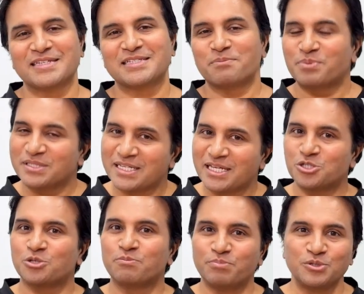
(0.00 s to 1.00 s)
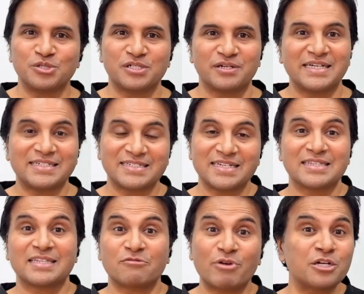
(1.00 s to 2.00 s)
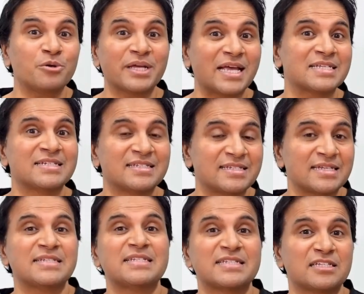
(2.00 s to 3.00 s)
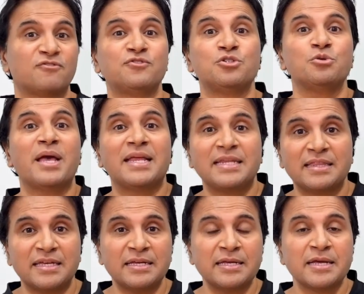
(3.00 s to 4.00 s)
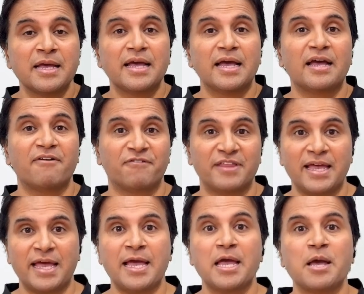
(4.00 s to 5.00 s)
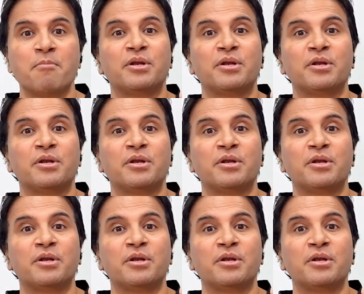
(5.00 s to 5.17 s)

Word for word: There's a potential booster. The retinoic acid doesn't itself do anything for the hair,